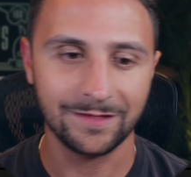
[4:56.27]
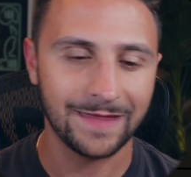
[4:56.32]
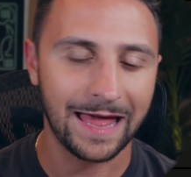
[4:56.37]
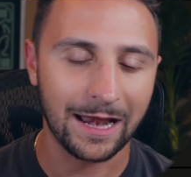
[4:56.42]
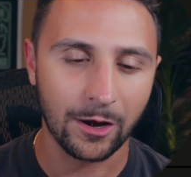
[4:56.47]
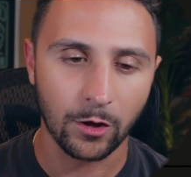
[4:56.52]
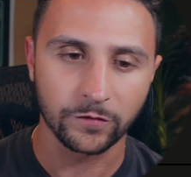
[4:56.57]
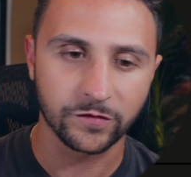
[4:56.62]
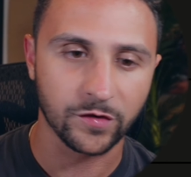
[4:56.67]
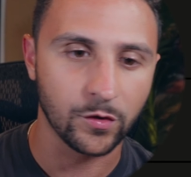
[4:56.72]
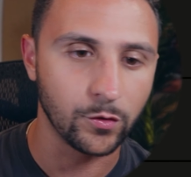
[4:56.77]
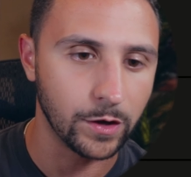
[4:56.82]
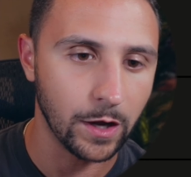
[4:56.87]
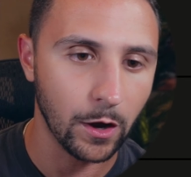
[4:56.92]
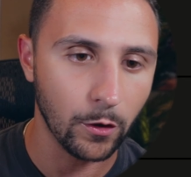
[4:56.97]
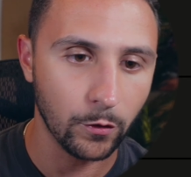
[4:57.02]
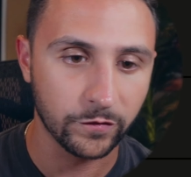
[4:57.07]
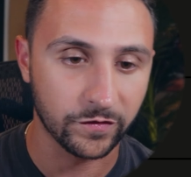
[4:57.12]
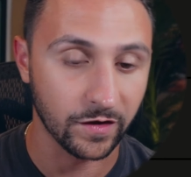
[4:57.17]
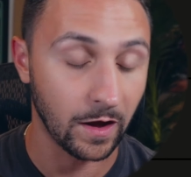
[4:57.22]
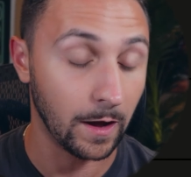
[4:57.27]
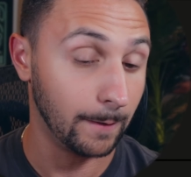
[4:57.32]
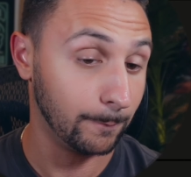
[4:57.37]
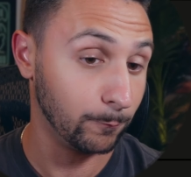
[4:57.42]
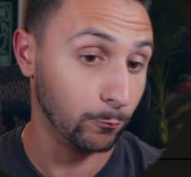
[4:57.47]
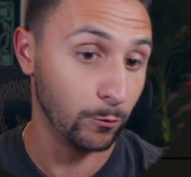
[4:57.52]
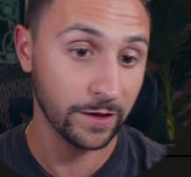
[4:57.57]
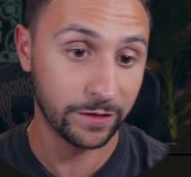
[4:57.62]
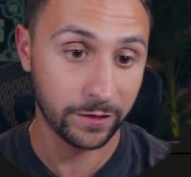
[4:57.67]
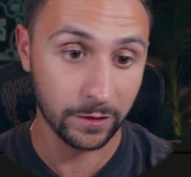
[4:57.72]
And that also goes
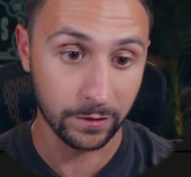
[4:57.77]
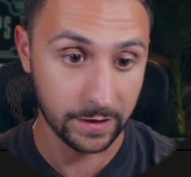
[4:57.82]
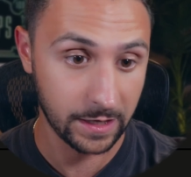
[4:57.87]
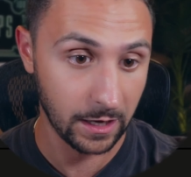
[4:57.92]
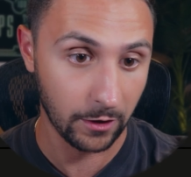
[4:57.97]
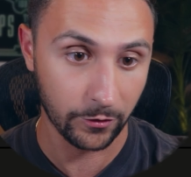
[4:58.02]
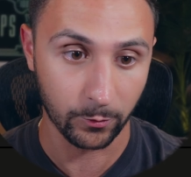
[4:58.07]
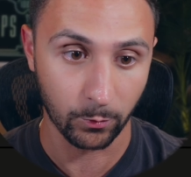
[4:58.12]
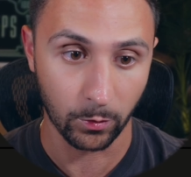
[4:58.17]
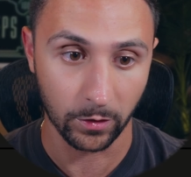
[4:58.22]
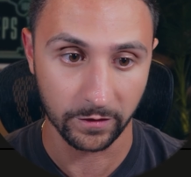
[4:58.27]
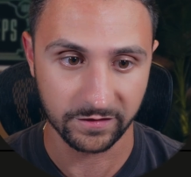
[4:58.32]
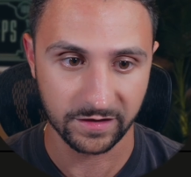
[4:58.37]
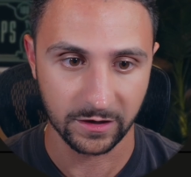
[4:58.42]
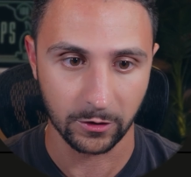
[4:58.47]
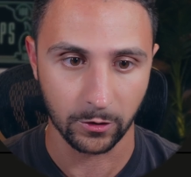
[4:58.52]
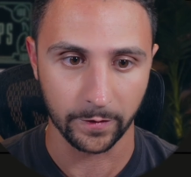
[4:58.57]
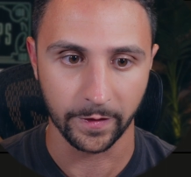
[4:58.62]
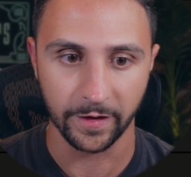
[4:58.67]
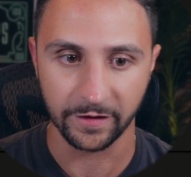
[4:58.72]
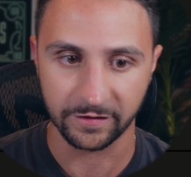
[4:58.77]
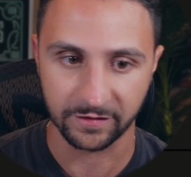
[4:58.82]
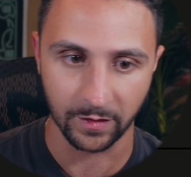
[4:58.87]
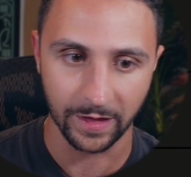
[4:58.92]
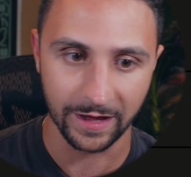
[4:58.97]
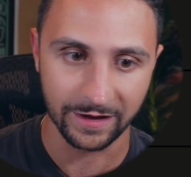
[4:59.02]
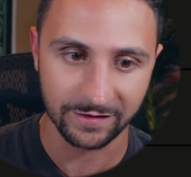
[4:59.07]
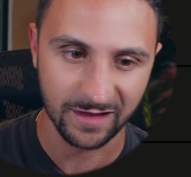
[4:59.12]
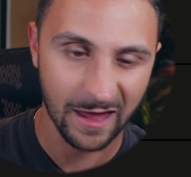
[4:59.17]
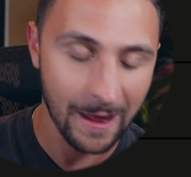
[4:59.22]
up with the other ones here on this
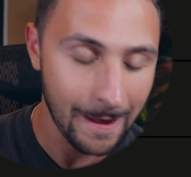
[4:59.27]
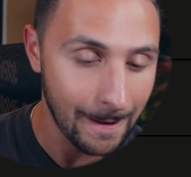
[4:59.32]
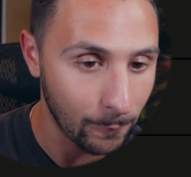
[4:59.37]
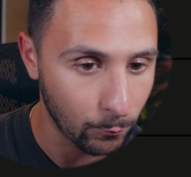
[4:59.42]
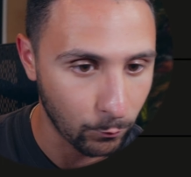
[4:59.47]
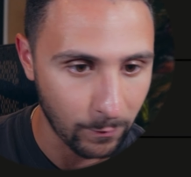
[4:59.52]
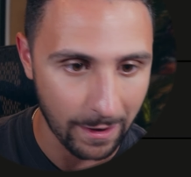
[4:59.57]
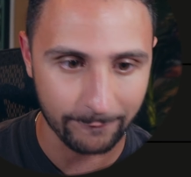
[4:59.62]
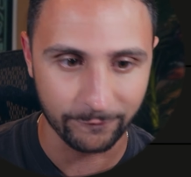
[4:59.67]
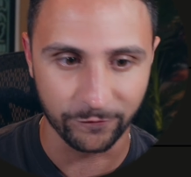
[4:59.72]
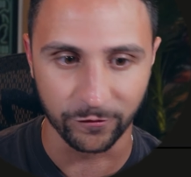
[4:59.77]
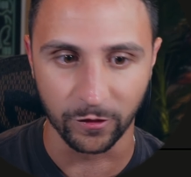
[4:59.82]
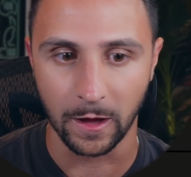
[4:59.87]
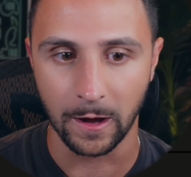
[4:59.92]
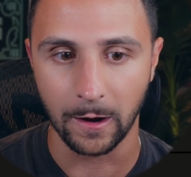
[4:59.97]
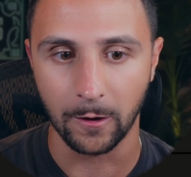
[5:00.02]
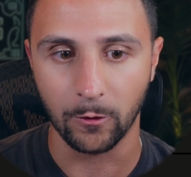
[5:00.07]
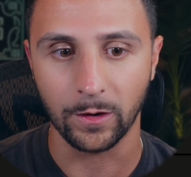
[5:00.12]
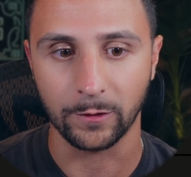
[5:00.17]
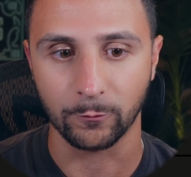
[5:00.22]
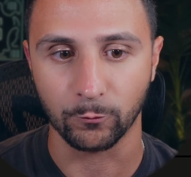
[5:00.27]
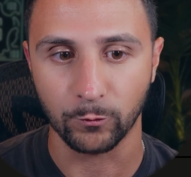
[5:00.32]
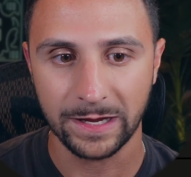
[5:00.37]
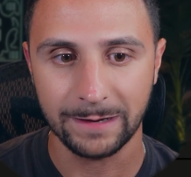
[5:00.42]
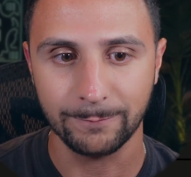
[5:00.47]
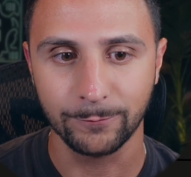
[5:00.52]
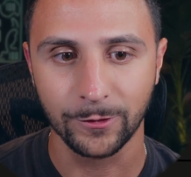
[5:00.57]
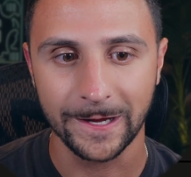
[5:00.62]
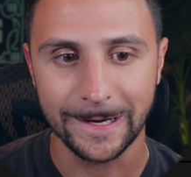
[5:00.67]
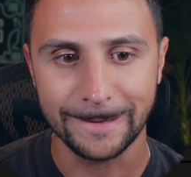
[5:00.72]
list, WebFlow and
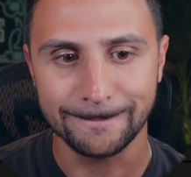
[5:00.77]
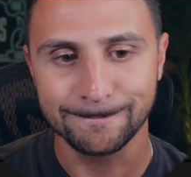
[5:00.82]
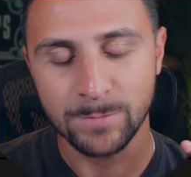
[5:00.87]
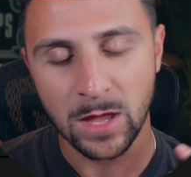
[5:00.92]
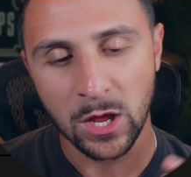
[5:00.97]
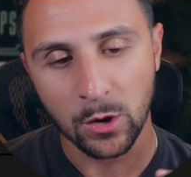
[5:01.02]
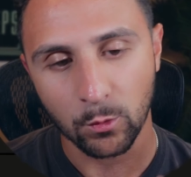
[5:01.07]
Weebly.